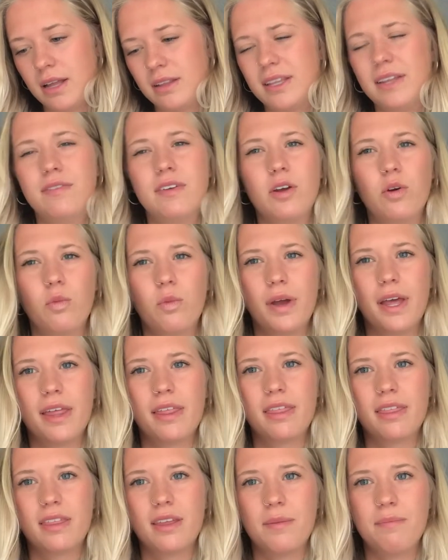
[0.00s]
living
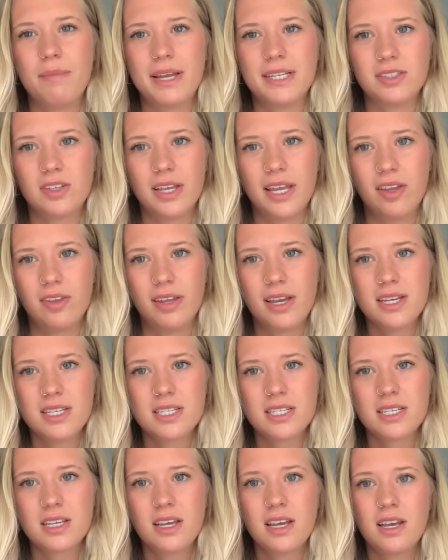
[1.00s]
with mental
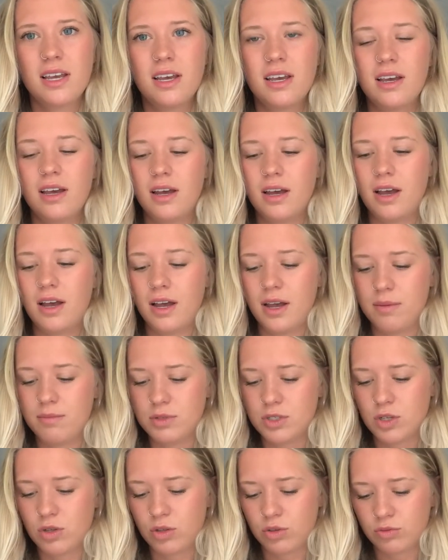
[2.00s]
illness um,
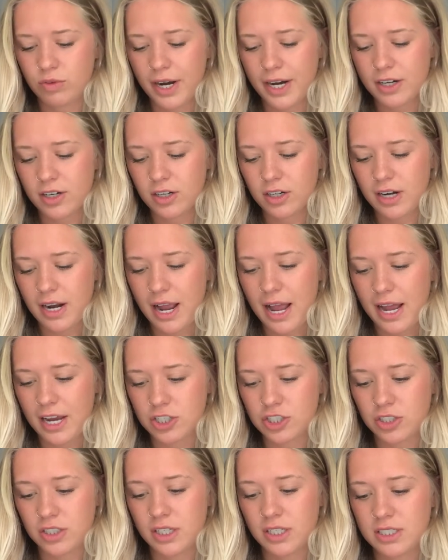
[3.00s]
so the writer
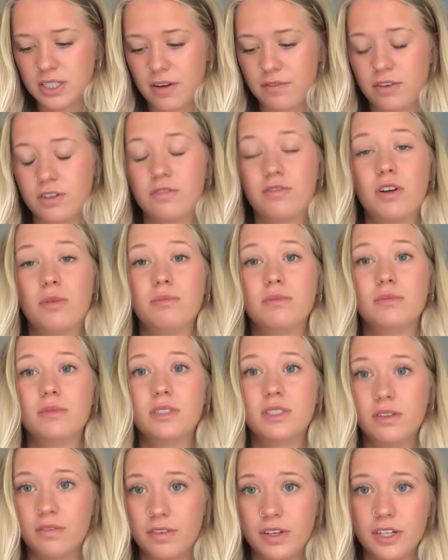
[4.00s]
actually suffered from
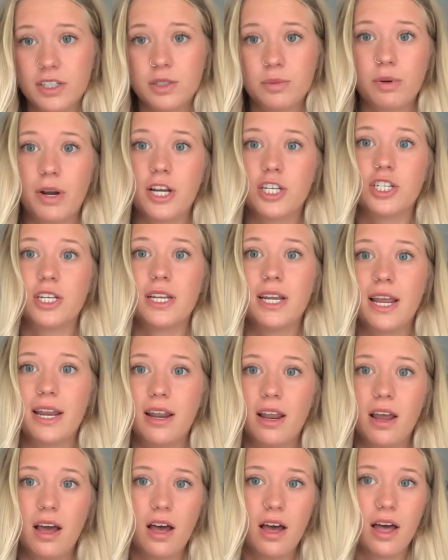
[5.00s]
severe depression
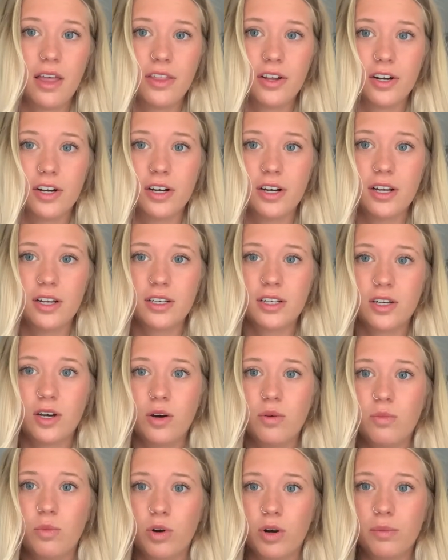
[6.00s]
and other
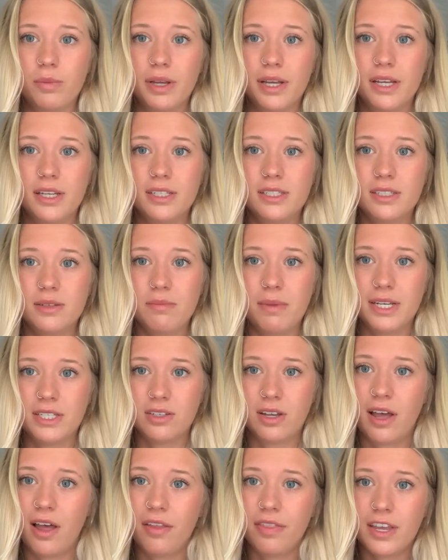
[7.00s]
comorbid
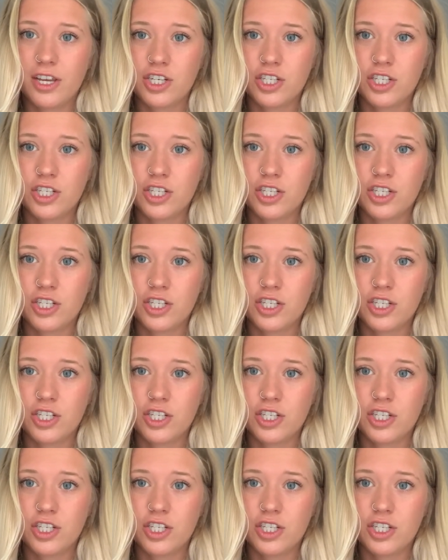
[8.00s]
mental health